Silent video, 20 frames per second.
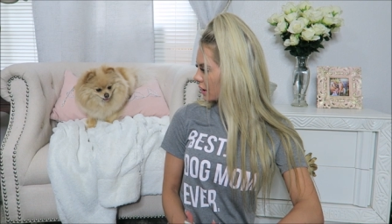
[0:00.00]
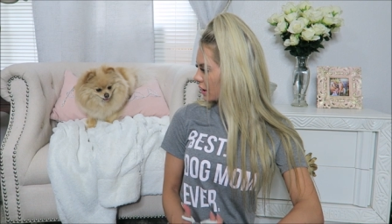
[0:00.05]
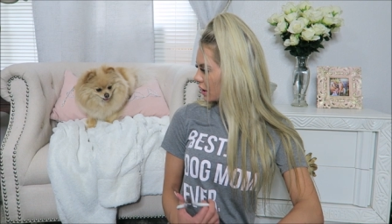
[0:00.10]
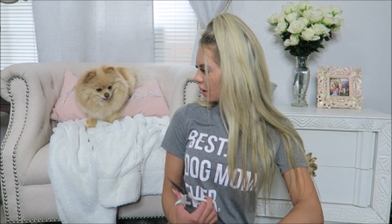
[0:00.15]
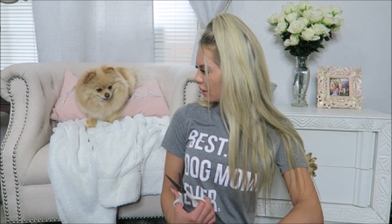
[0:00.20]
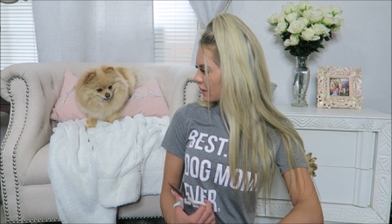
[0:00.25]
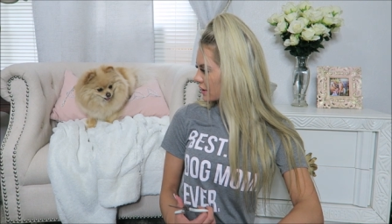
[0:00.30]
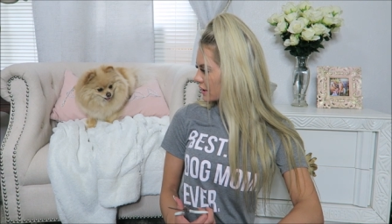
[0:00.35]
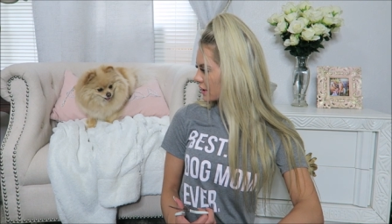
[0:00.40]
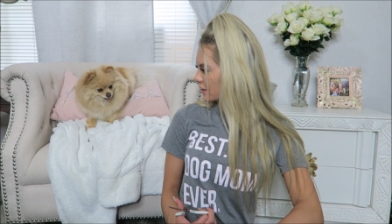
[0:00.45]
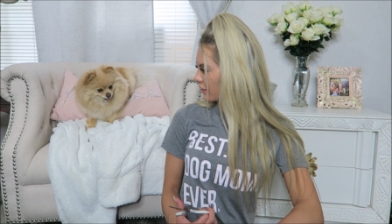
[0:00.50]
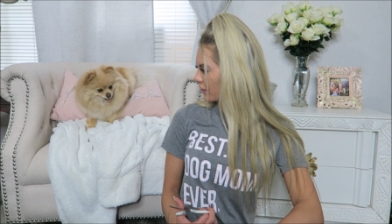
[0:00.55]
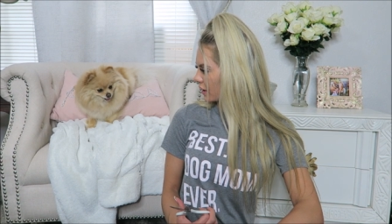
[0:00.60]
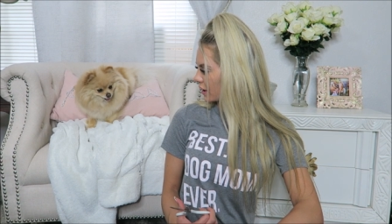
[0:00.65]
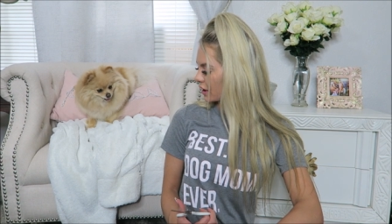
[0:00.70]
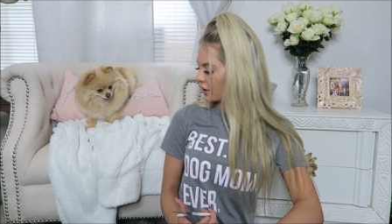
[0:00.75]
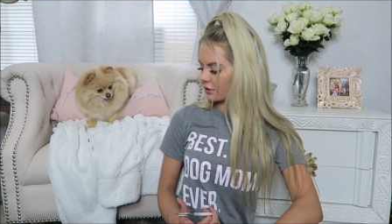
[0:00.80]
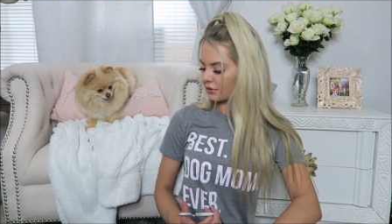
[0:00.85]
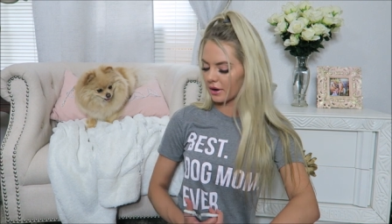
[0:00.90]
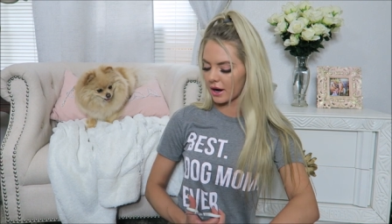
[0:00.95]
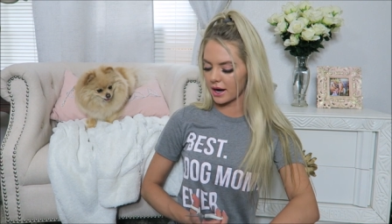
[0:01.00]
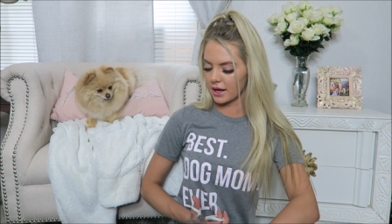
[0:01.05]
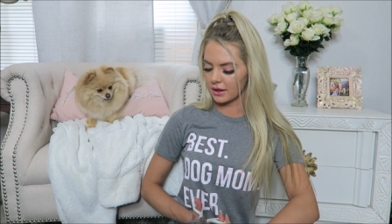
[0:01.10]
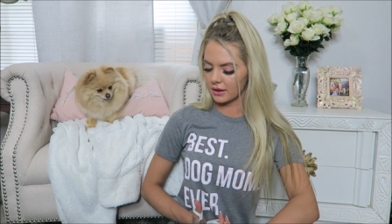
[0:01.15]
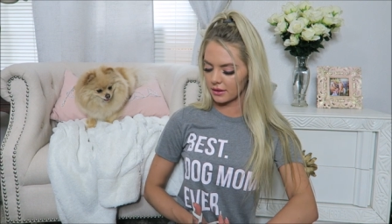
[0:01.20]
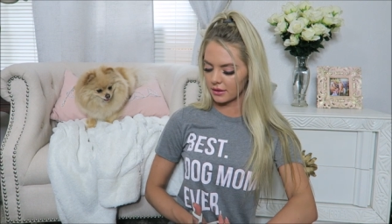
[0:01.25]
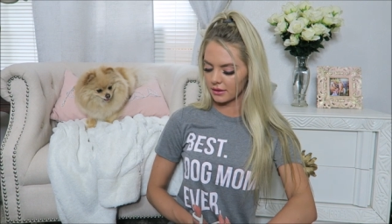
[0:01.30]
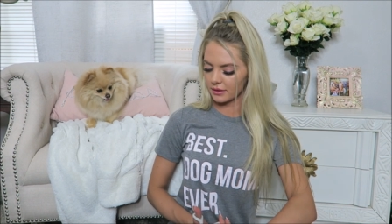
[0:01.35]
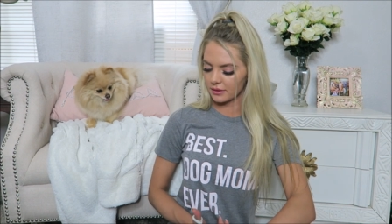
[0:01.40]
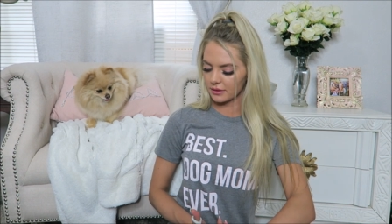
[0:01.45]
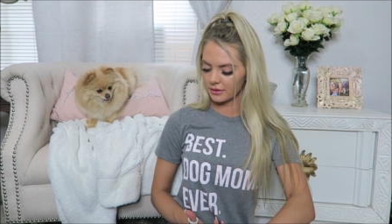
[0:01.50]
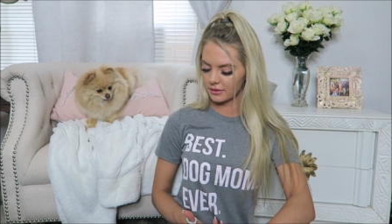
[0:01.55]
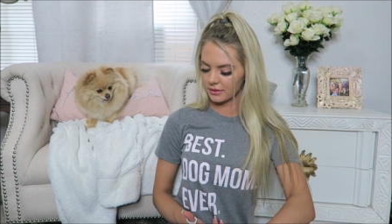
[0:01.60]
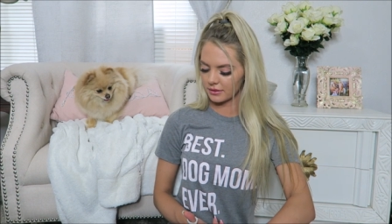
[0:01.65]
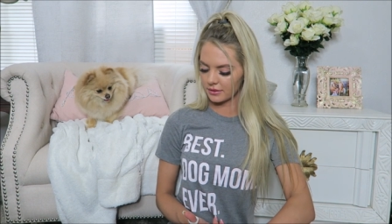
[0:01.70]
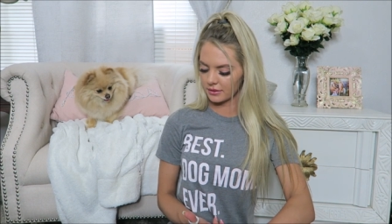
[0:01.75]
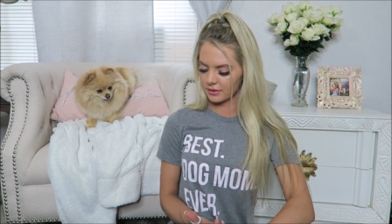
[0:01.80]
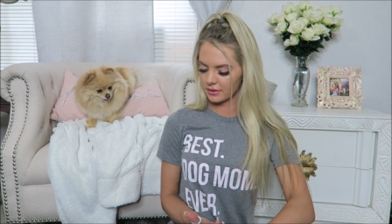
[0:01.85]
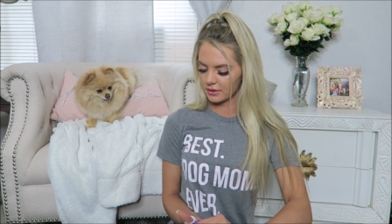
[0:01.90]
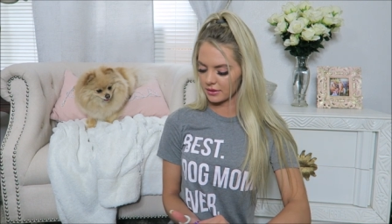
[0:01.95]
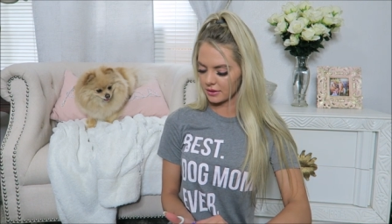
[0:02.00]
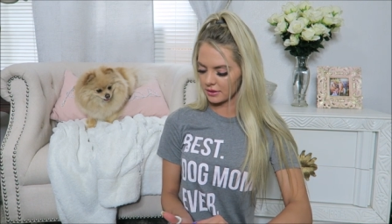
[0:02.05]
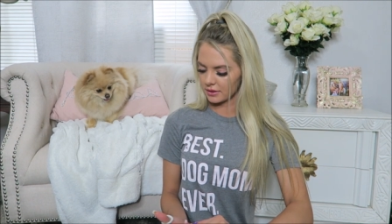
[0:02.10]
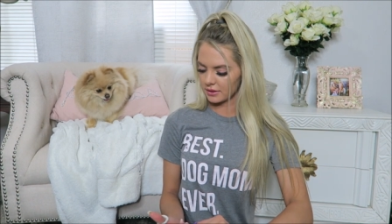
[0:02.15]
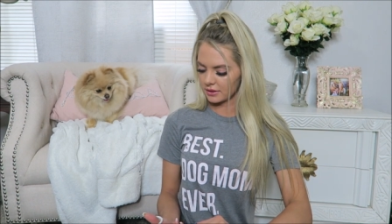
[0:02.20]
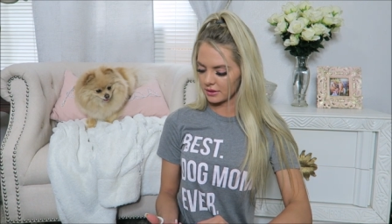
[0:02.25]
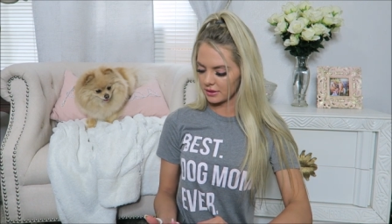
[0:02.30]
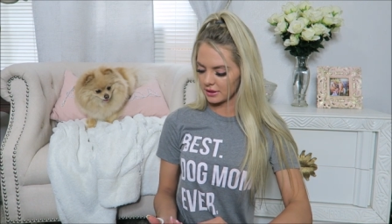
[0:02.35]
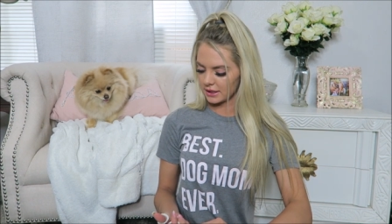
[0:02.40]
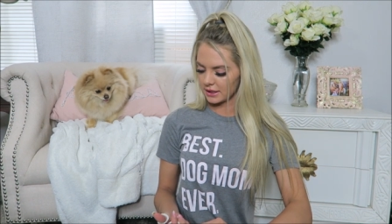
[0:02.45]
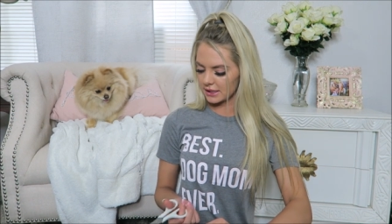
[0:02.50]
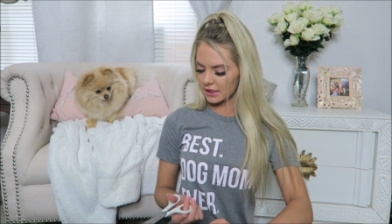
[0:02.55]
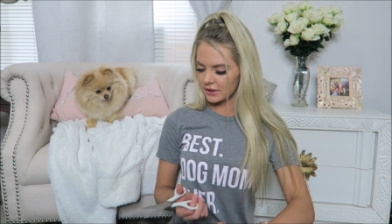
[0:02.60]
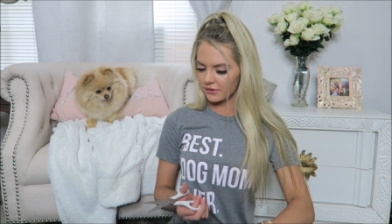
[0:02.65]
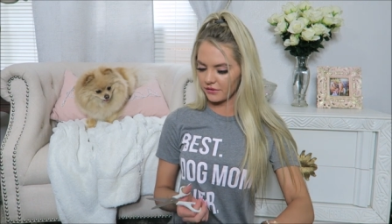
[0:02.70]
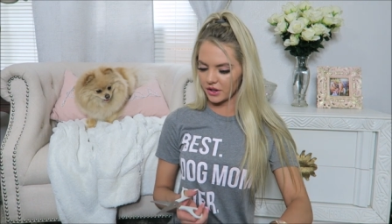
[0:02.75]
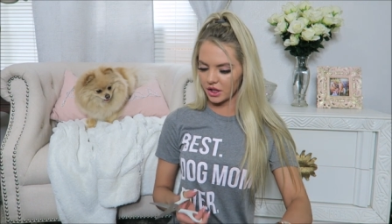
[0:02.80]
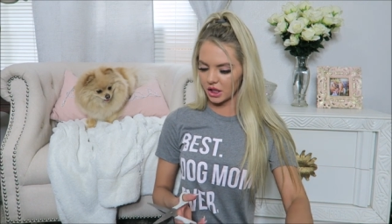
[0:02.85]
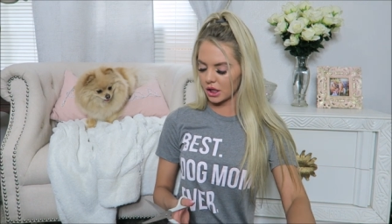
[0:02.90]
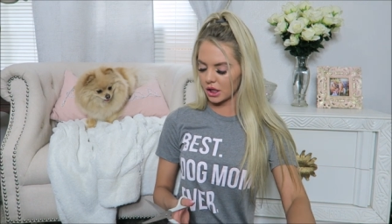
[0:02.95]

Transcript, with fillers: You know this is for you, right? This is for